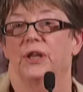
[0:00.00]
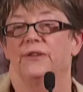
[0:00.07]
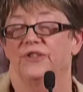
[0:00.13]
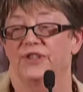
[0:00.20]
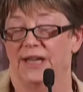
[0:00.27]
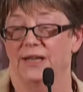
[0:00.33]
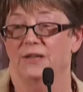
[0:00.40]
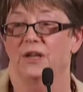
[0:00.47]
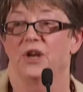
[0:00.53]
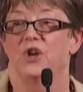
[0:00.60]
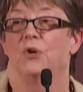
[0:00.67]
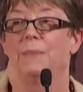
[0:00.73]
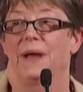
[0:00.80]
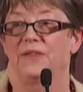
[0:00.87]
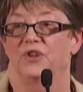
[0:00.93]
It sounds like
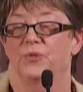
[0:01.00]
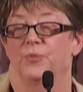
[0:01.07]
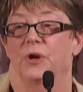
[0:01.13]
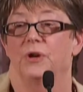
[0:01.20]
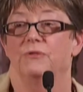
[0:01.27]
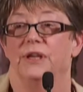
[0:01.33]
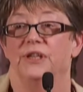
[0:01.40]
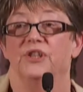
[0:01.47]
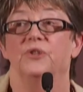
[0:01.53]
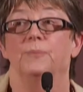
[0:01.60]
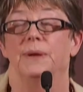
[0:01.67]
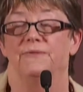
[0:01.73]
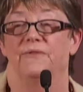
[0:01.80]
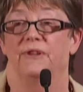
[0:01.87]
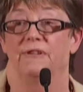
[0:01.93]
your mother's progress has
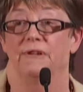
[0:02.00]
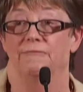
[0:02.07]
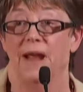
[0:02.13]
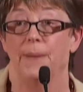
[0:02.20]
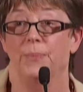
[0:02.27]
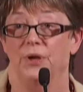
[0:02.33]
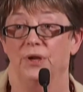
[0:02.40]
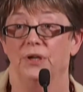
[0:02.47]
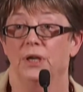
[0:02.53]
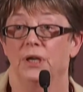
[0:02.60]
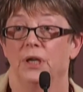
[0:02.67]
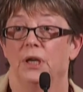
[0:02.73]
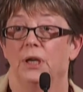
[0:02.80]
been very rapid,